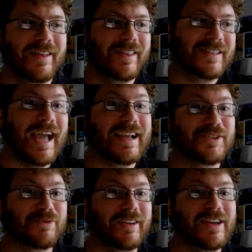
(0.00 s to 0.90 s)
The tech
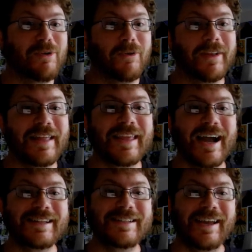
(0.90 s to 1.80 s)
is really cool, and the
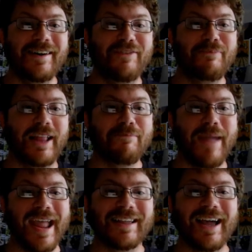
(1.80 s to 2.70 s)
idea of like
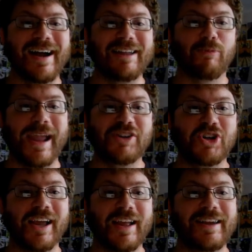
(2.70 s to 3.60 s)
mankind
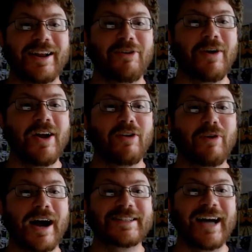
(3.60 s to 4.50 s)
raging, you know,
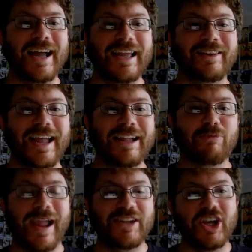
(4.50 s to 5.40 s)
a dying light
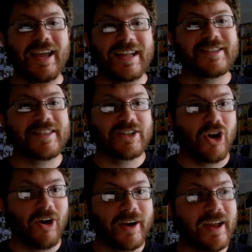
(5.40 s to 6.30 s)
raging against the
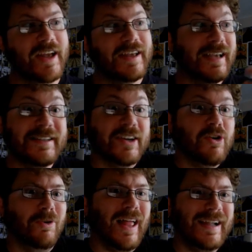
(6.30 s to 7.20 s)
dark is a
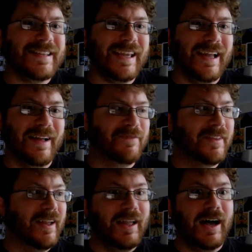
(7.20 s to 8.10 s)
cool idea.
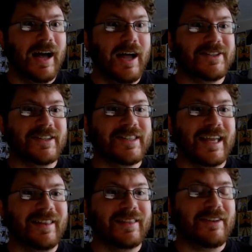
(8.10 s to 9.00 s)
Uh, it's just
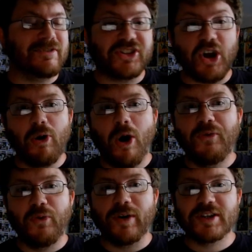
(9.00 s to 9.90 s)
that like they're so
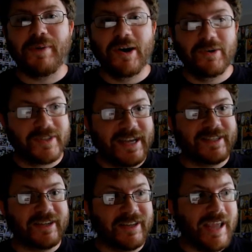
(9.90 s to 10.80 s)
overexposed.
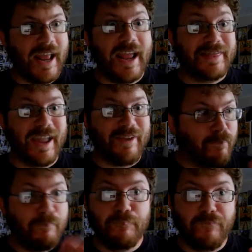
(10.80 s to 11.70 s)
It's get it, they've
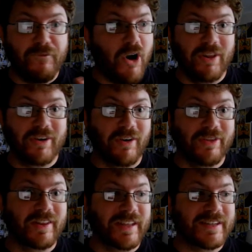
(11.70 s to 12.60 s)
fallen
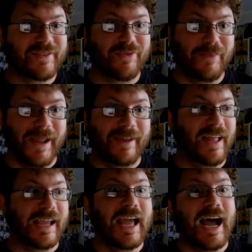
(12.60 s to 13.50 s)
on the list for me.
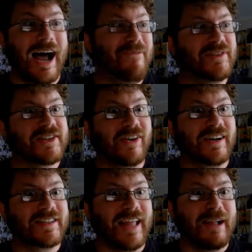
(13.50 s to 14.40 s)
Like I'm
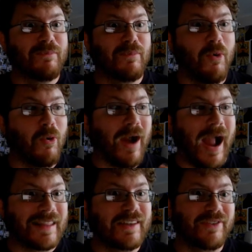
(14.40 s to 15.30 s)
starting to like more
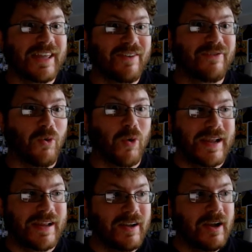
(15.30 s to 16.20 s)
actively
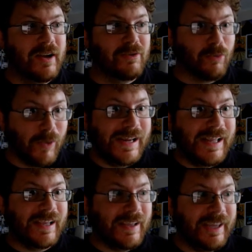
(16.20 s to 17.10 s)
avoid
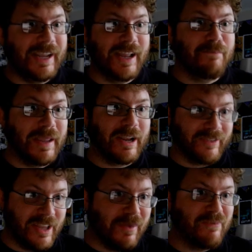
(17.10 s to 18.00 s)
reading
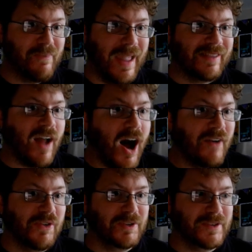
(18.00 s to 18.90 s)
Imperium of Man
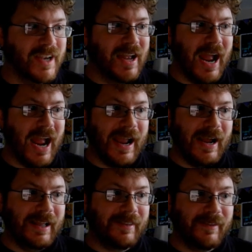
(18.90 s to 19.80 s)
novels
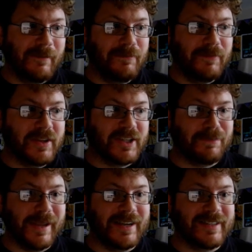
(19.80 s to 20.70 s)
and
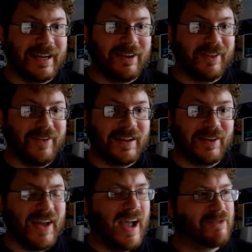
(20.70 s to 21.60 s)
just because like on the fact
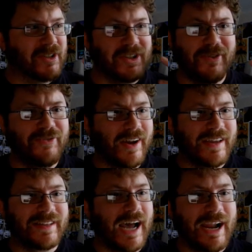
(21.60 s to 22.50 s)
of I'm just so
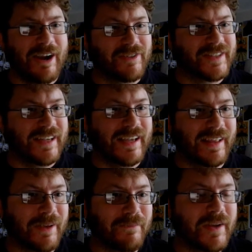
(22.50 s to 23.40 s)
fucking tired of
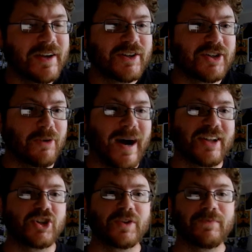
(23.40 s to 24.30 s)
seeing them so
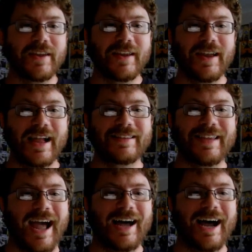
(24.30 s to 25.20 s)
much. And
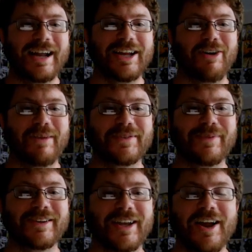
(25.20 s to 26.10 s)
yeah, I know I'm.
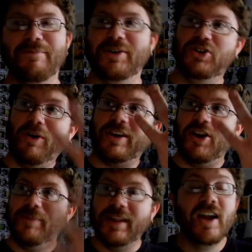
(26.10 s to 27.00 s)
He's like, but you're
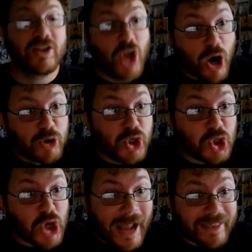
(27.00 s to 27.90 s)
human. No
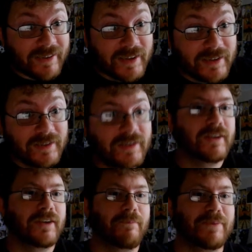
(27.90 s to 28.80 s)
shit.
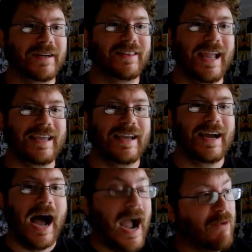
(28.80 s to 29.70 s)
But like,
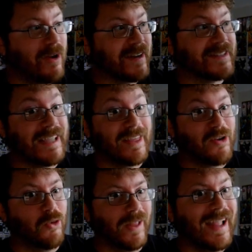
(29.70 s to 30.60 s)
I want to see the
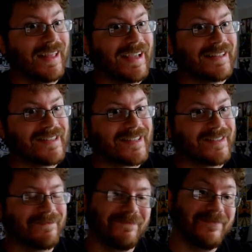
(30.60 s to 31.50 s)
cool
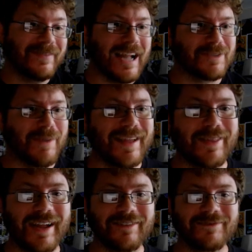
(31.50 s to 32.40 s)
aliens. That's my
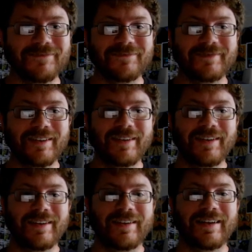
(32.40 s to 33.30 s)
thing.
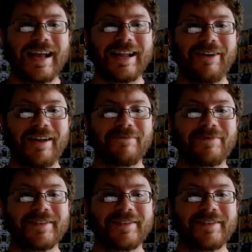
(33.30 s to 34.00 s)
Anyway,